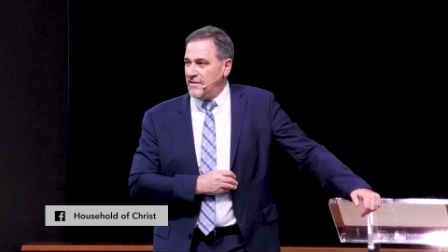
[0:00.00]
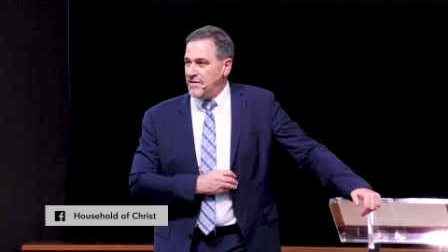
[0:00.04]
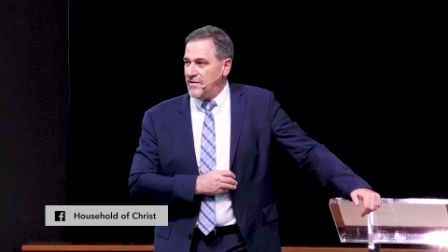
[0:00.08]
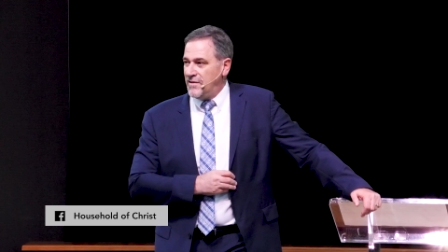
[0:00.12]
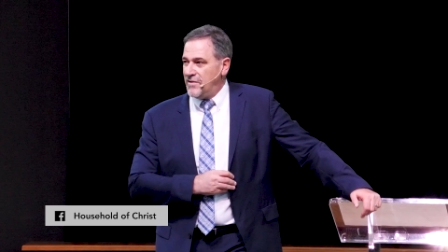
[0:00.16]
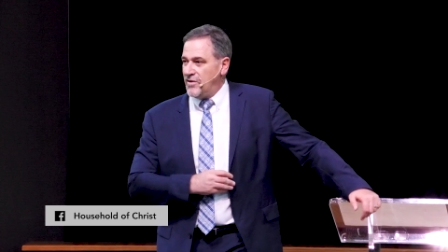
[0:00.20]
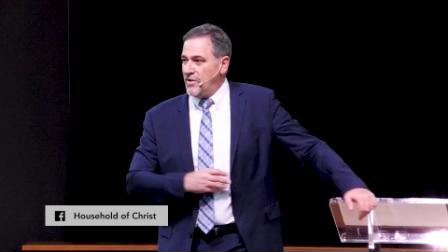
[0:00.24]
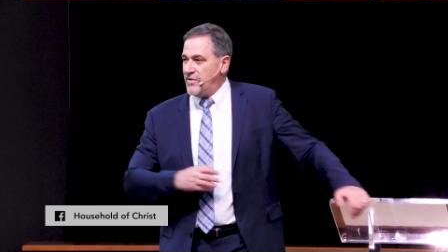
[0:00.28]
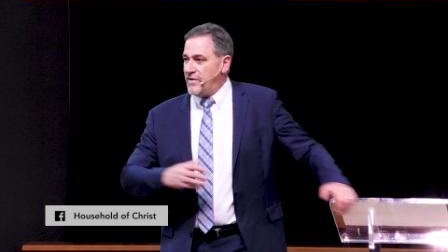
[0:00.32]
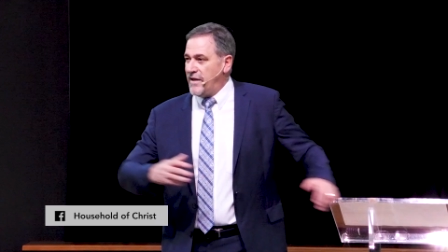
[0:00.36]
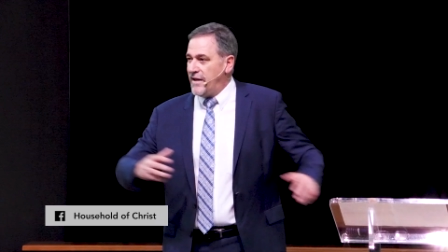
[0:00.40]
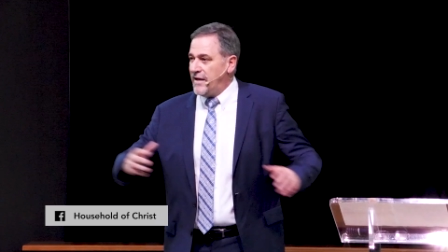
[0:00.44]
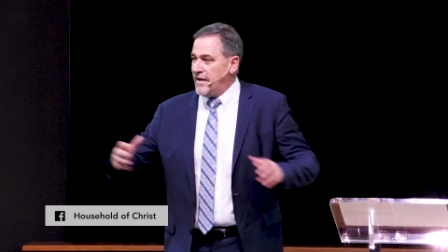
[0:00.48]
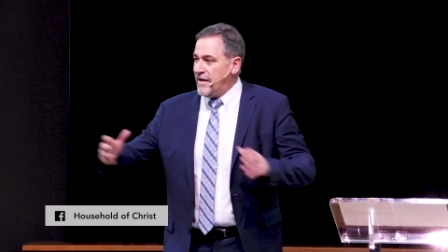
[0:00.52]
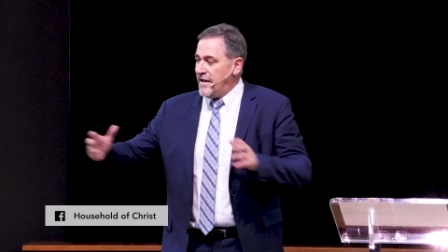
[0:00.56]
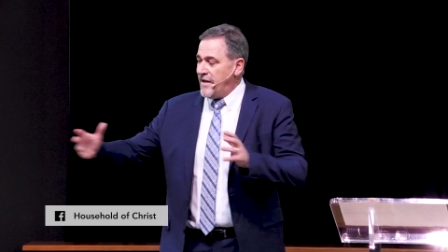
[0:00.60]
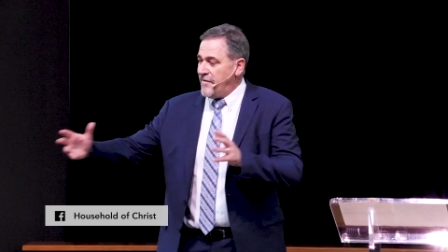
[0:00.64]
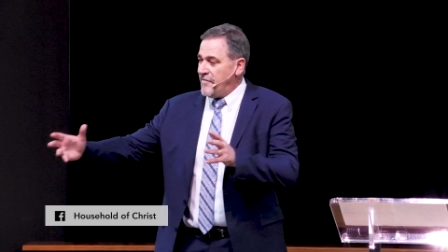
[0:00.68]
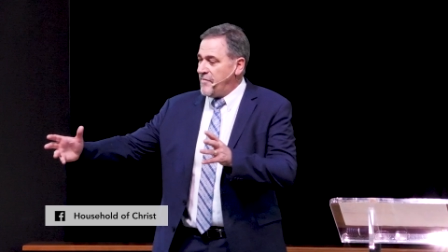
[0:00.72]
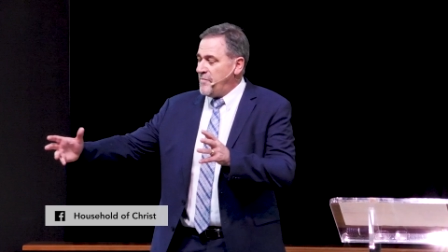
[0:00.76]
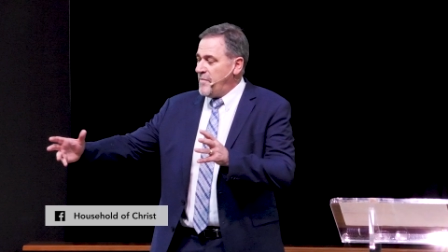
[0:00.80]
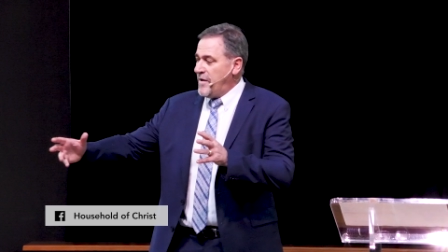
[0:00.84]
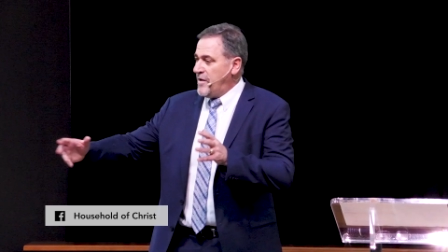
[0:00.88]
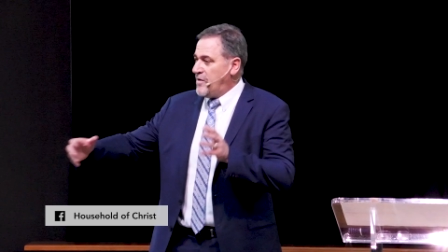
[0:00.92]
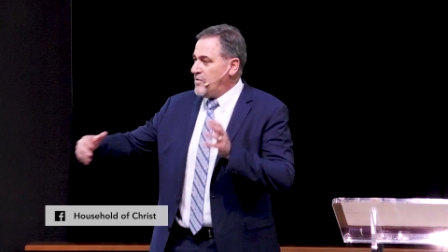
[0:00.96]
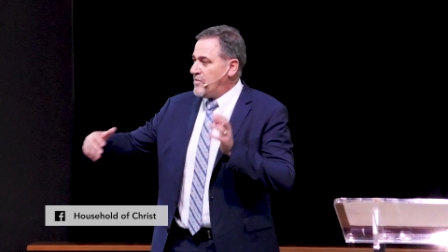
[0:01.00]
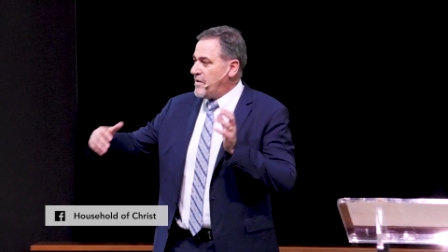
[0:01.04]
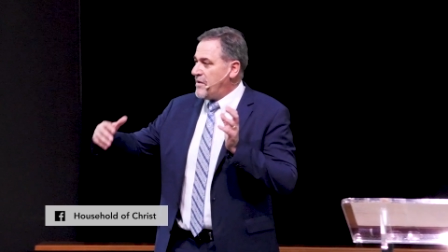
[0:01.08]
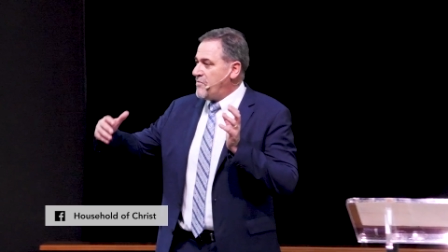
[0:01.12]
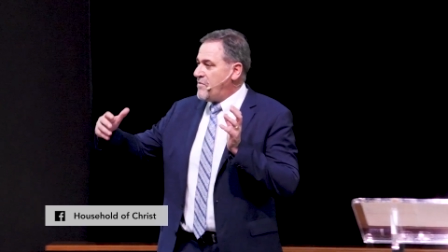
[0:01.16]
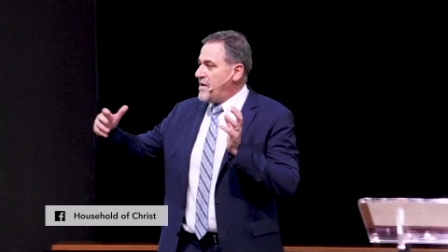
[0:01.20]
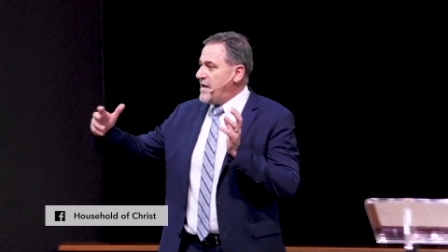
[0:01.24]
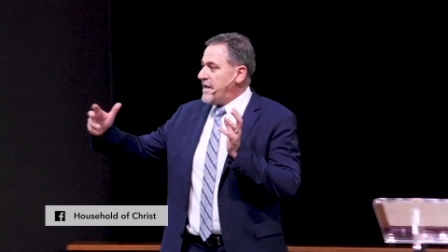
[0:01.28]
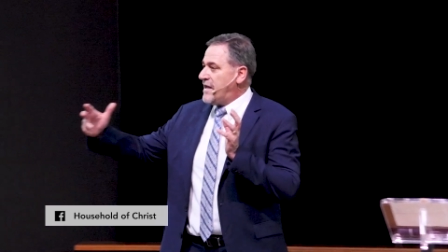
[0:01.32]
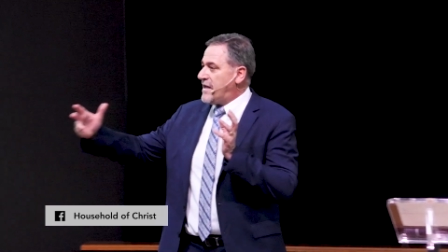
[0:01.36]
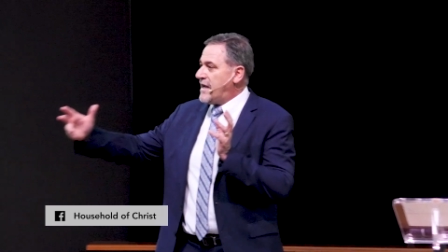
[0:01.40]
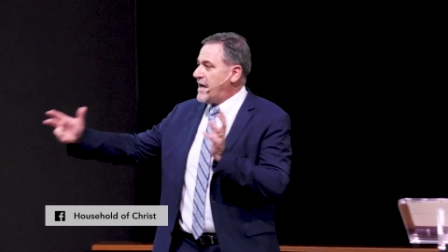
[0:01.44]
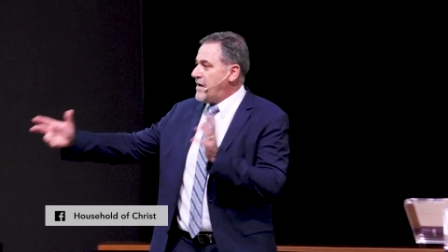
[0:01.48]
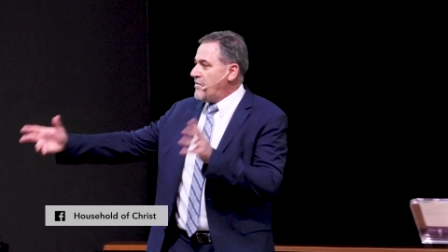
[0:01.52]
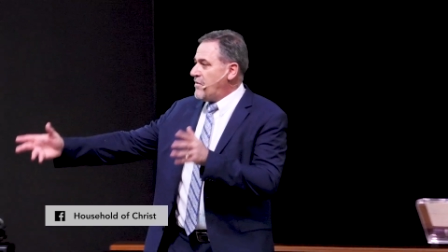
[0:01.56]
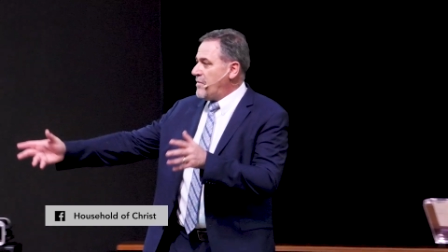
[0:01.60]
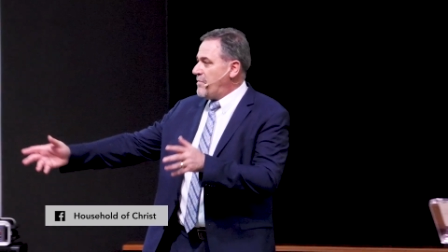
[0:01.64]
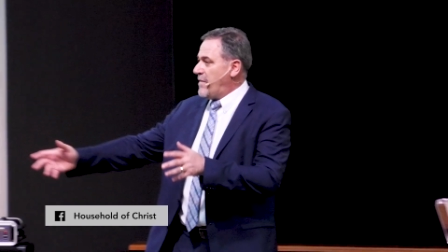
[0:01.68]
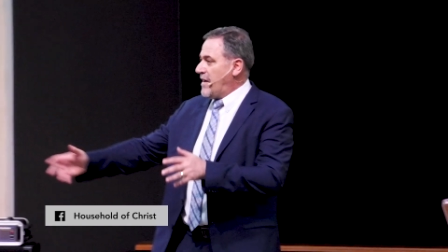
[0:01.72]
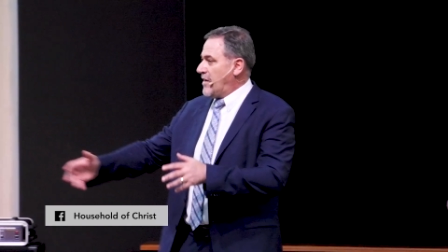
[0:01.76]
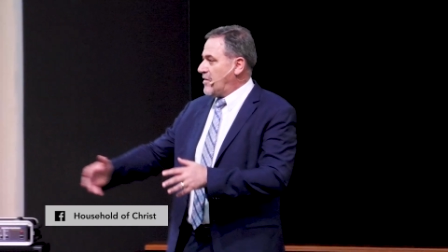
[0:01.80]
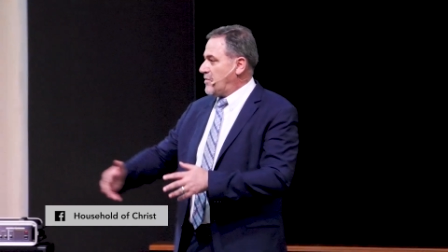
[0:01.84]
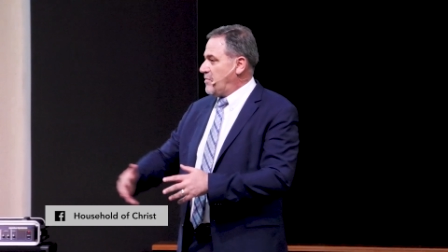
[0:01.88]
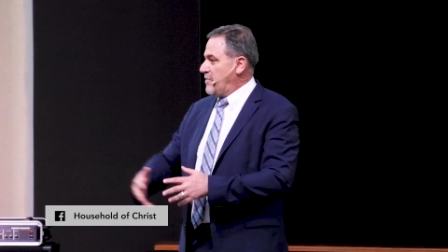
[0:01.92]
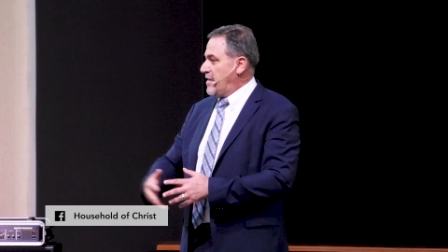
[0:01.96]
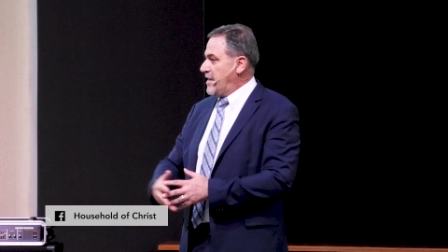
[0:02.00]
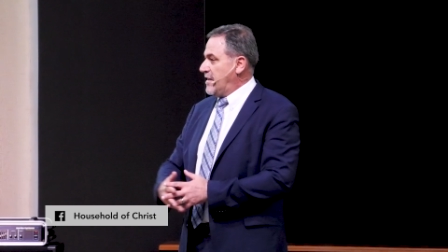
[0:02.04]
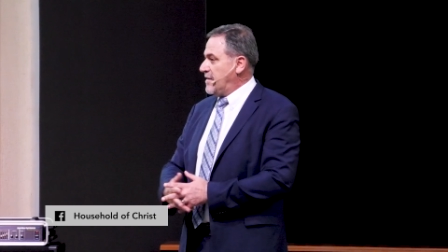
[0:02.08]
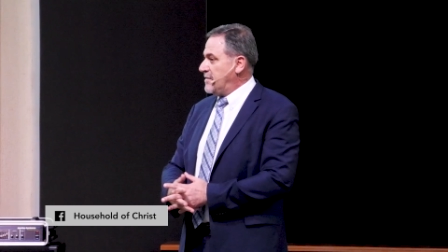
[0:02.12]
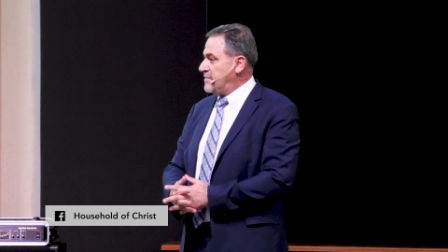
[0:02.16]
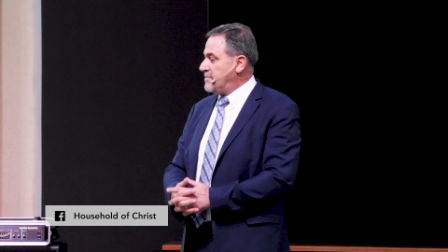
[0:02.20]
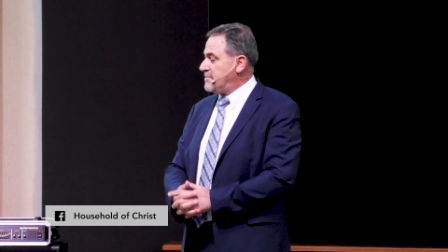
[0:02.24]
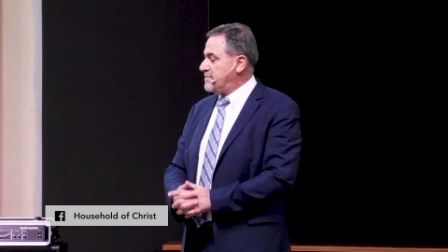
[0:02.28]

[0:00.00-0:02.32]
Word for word: Do they love me? Do they really care about me?